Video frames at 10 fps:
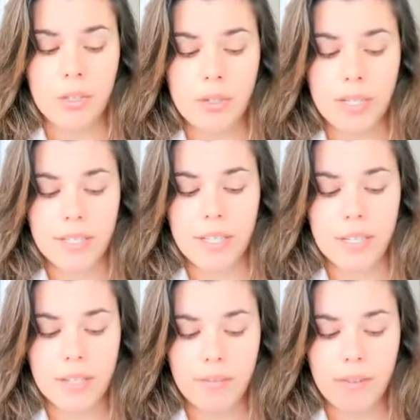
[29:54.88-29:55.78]
To
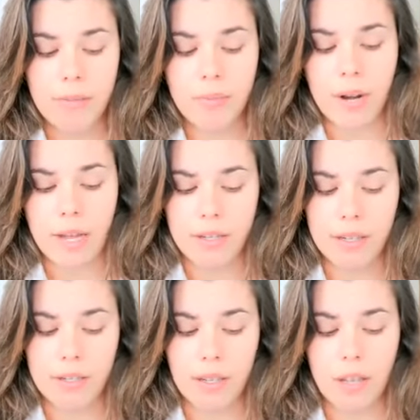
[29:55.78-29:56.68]
successfully
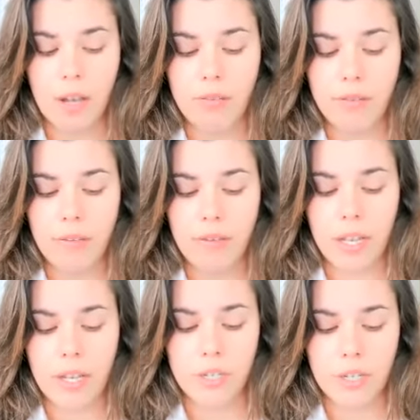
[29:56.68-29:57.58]
practice the law of
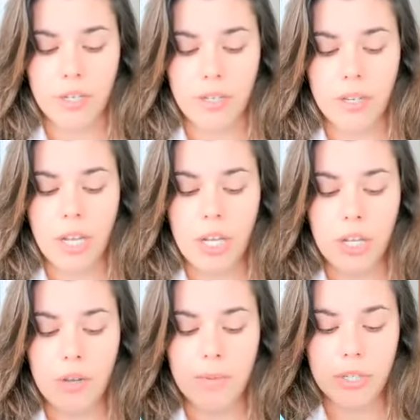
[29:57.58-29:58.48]
navigation,
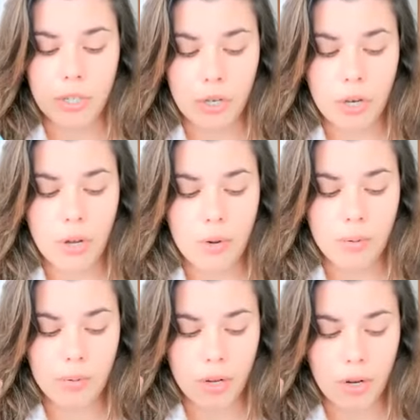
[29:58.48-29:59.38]
you must
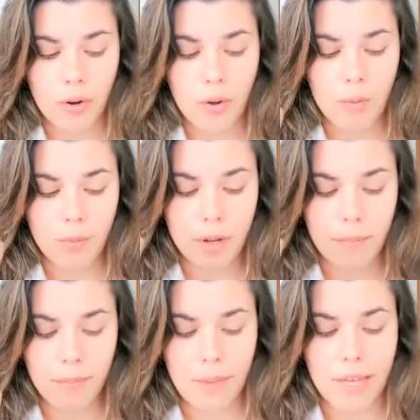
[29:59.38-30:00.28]
know your
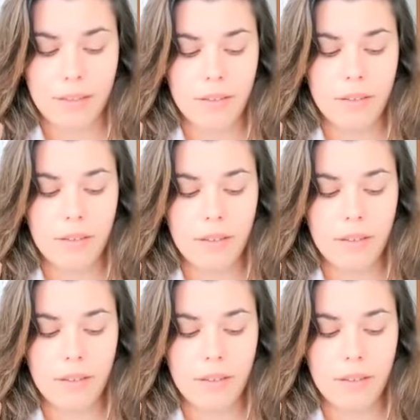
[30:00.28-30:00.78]
own bent.